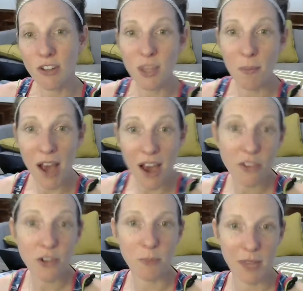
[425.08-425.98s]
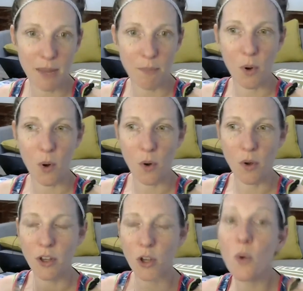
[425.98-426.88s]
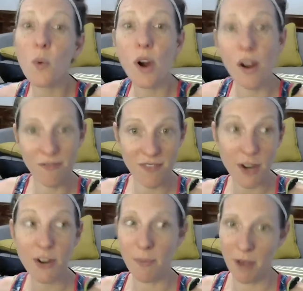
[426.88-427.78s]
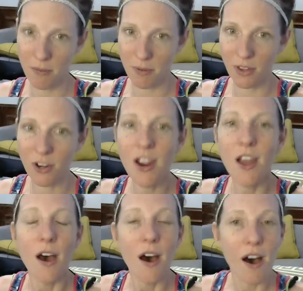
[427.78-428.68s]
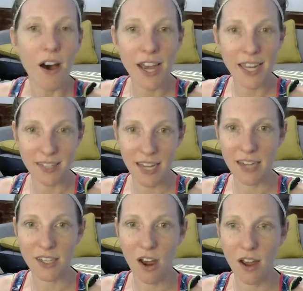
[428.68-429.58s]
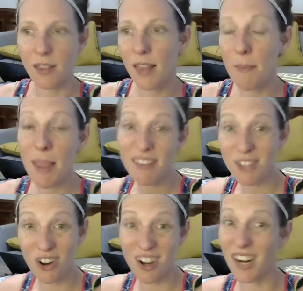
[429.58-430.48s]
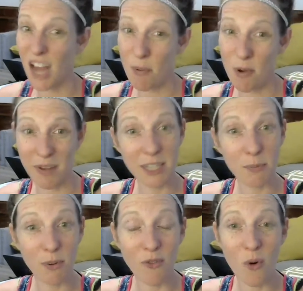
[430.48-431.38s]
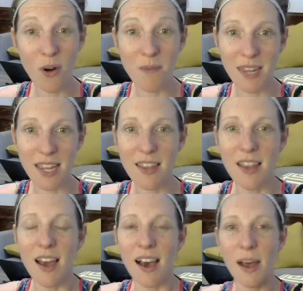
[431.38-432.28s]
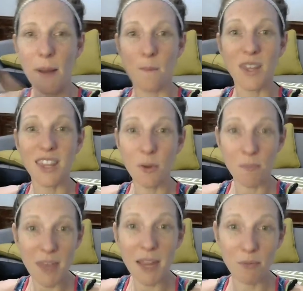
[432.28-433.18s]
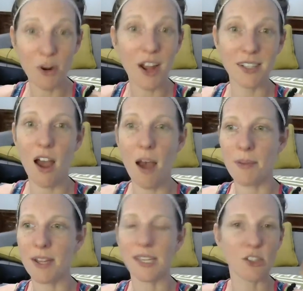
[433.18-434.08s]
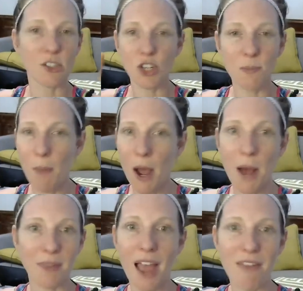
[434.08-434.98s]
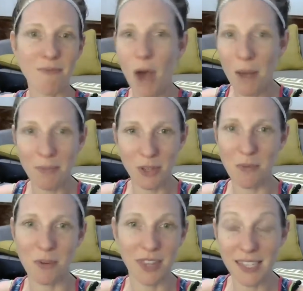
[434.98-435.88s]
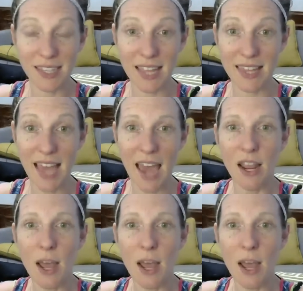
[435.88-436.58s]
some other people who were very popular on TikTok, and they may have started a couple months before me, um, but their big broad topic is just mom life, mom humor, things like that.